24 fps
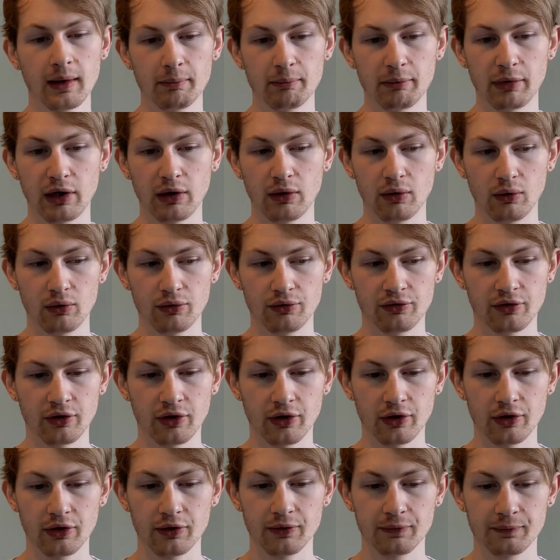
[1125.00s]
But
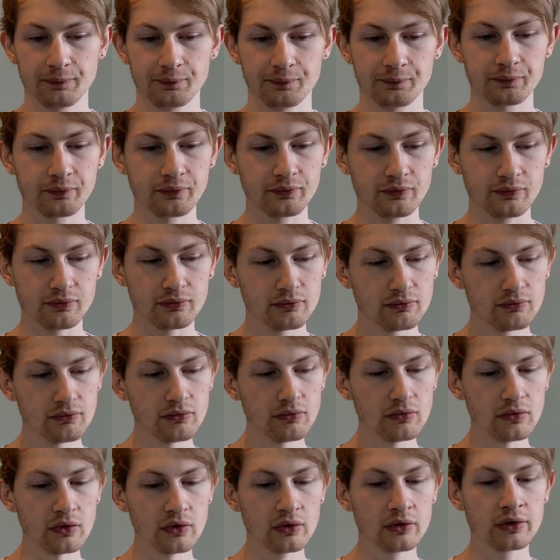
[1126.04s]
also,
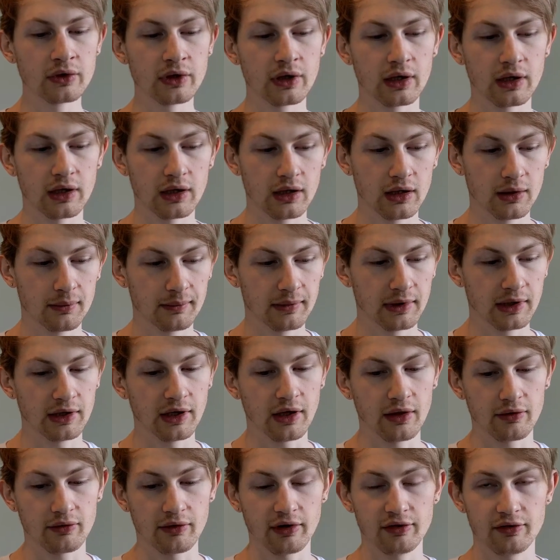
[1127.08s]
um,
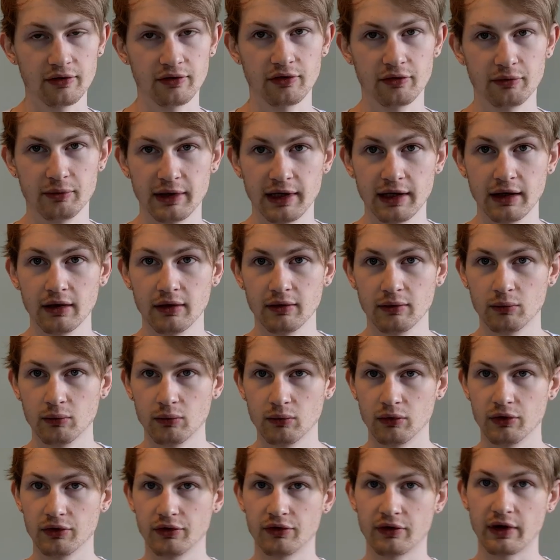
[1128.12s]
another reason for me
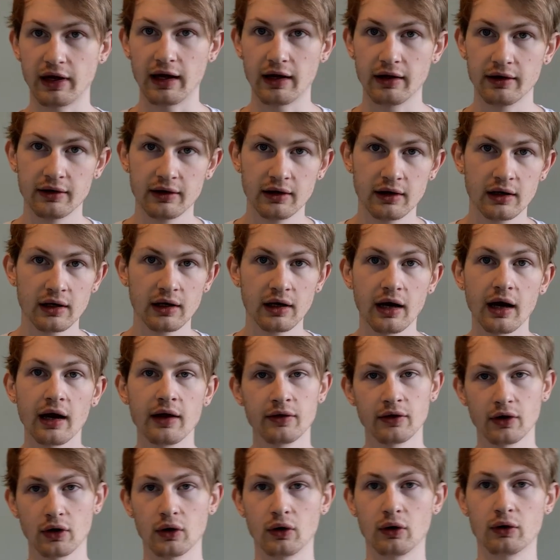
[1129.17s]
was that
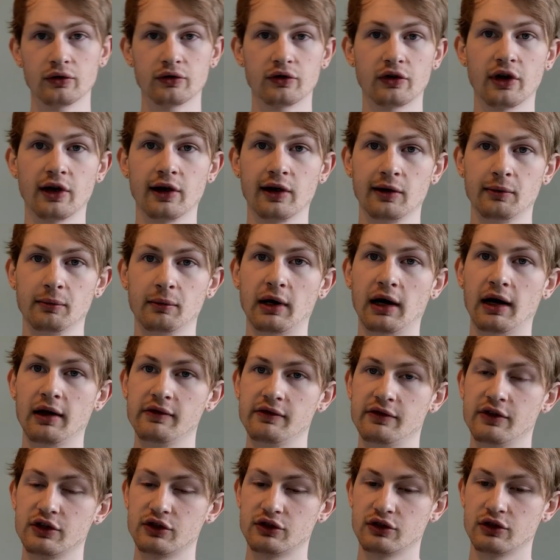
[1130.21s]
in the long term, I
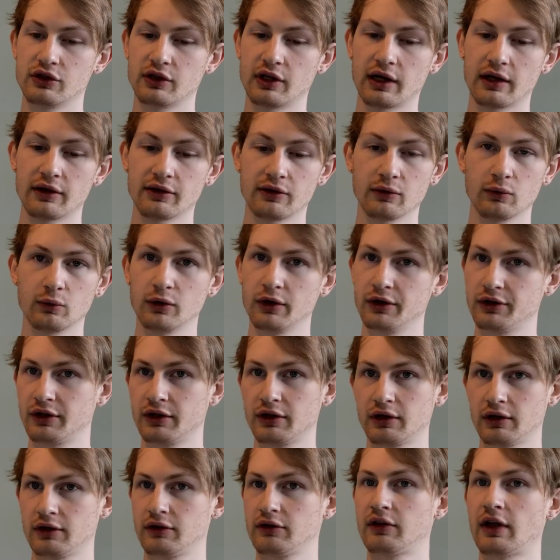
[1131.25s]
envisioned that the wood
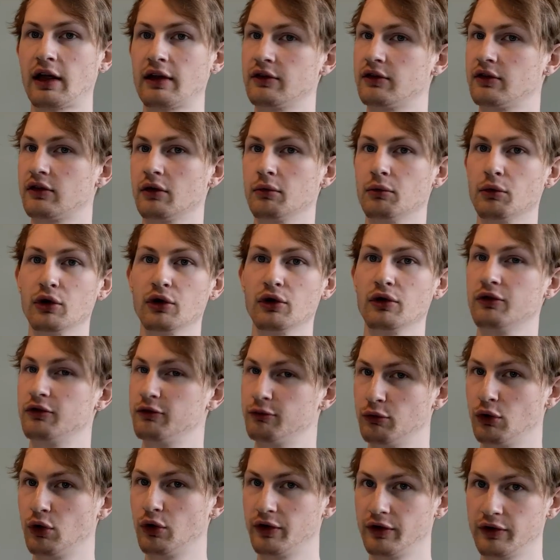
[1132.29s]
tends to move
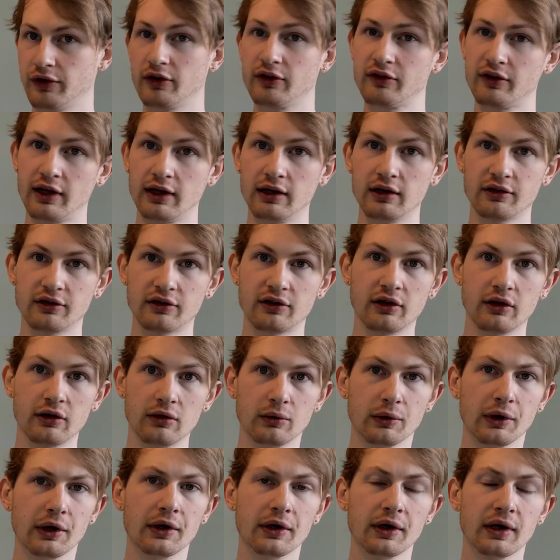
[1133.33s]
more than the stainless steel
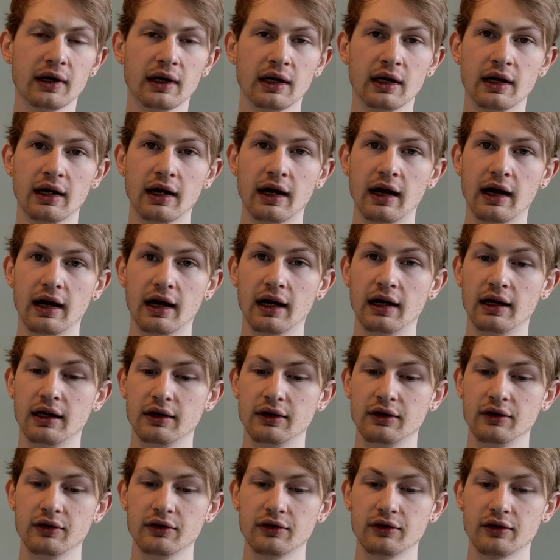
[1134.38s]
would,
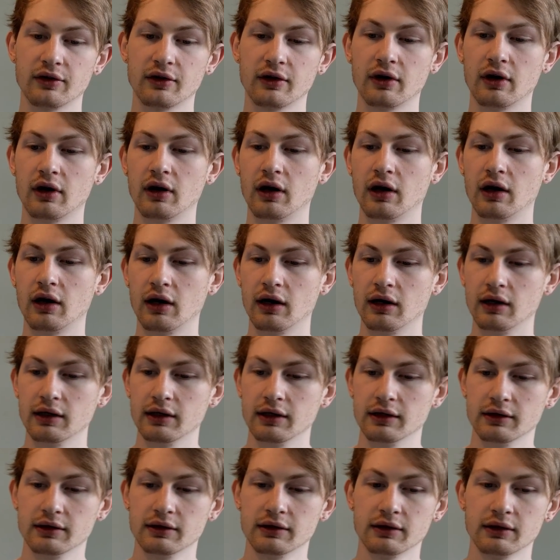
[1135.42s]
and
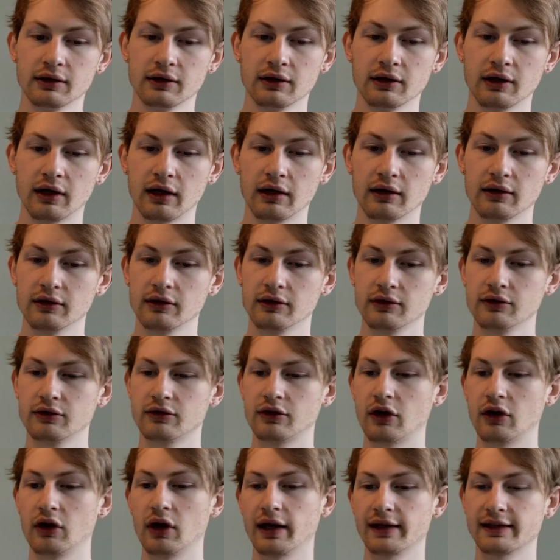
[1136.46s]
I
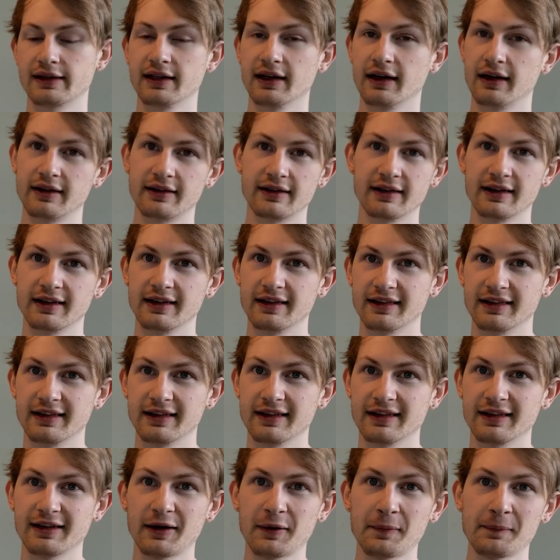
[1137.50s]
don't like the idea
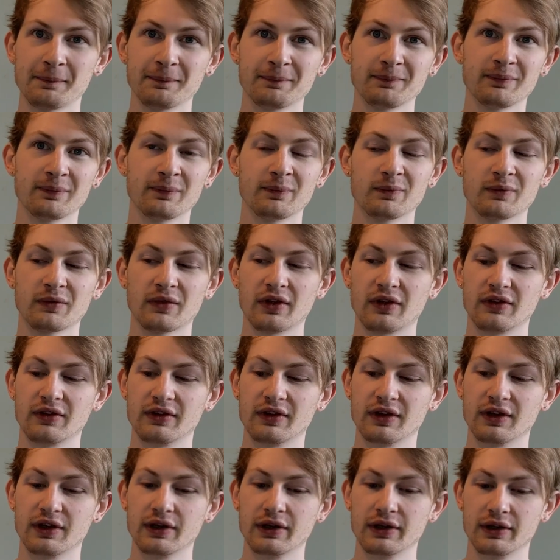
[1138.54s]
that
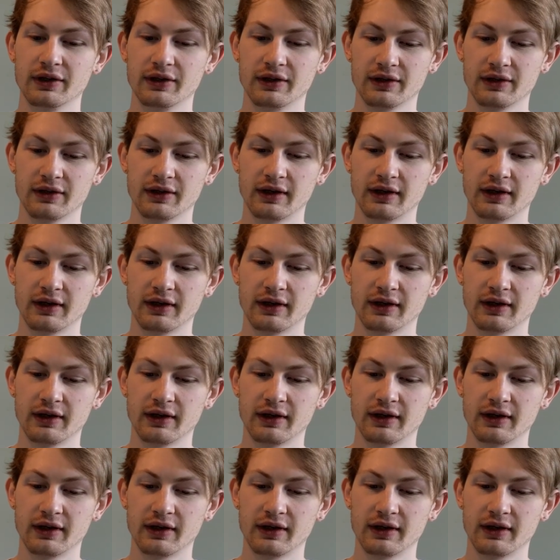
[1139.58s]
the